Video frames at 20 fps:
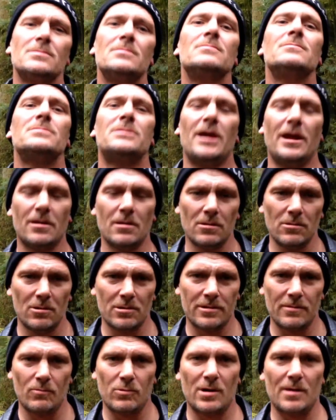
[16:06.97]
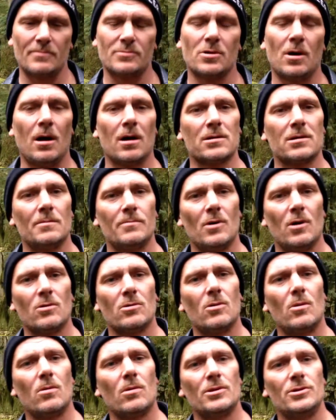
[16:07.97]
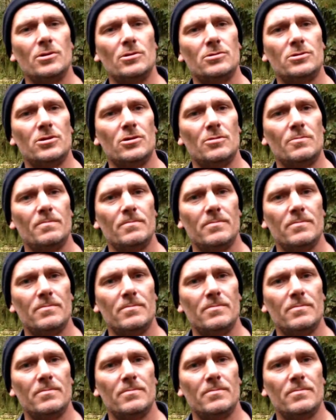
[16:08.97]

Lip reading: Take a look at what I'm talking about. Go on YouTube.